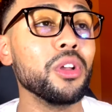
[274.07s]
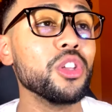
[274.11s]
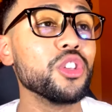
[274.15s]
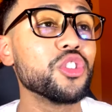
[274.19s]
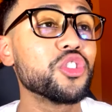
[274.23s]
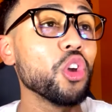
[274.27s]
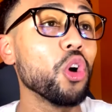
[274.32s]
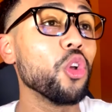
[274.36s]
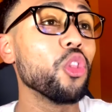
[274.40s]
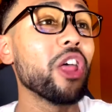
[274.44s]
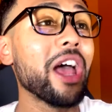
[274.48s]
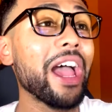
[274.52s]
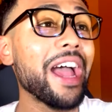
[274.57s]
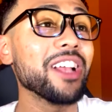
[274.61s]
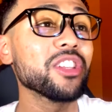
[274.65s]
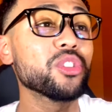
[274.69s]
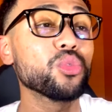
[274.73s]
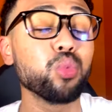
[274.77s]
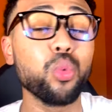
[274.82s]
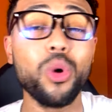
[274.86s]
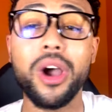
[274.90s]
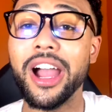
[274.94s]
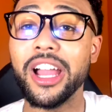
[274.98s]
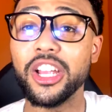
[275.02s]
So that's
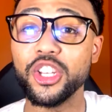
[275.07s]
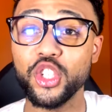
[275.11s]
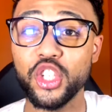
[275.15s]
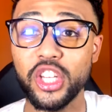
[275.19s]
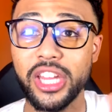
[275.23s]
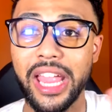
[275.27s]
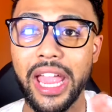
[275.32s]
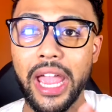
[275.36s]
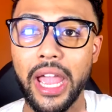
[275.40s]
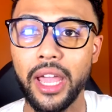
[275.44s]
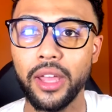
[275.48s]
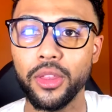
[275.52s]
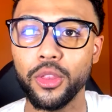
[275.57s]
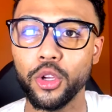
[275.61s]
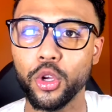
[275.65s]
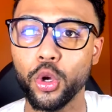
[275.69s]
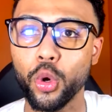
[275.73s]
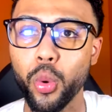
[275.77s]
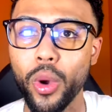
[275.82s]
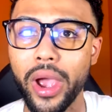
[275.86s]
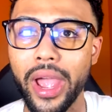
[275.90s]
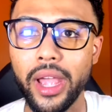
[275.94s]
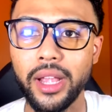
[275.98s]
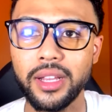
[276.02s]
why she had the
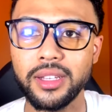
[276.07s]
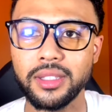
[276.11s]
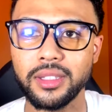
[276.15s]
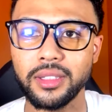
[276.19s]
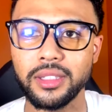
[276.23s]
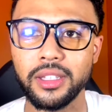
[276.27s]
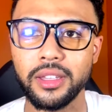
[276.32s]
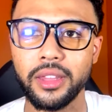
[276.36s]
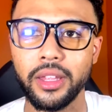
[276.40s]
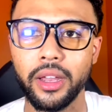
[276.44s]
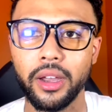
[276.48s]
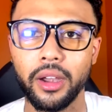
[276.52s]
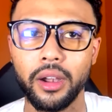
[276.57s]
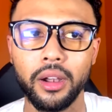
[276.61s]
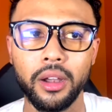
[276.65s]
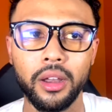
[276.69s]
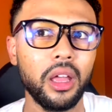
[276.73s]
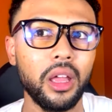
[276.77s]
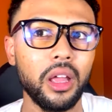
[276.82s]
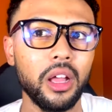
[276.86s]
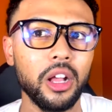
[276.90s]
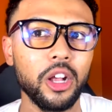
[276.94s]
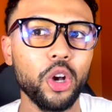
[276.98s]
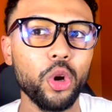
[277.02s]
Quaxley there.
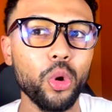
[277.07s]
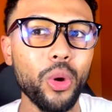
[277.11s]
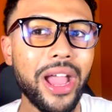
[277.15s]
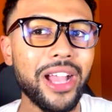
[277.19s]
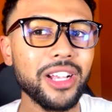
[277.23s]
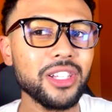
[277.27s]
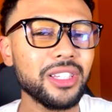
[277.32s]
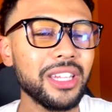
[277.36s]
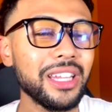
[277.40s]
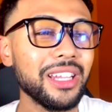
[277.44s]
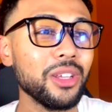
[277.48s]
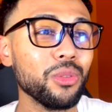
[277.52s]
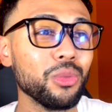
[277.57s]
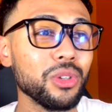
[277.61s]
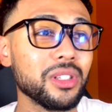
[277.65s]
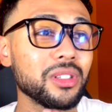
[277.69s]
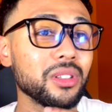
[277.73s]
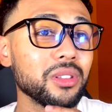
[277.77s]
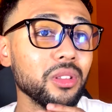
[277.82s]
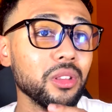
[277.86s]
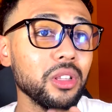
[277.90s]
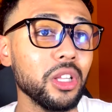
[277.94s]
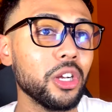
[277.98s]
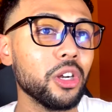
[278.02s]
Quaxley was
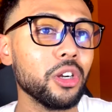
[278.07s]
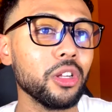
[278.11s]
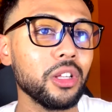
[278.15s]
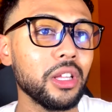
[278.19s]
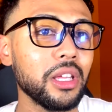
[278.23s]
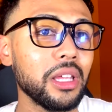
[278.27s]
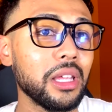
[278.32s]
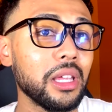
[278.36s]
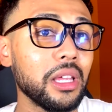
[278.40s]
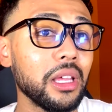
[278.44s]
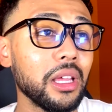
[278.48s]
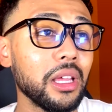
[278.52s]
literally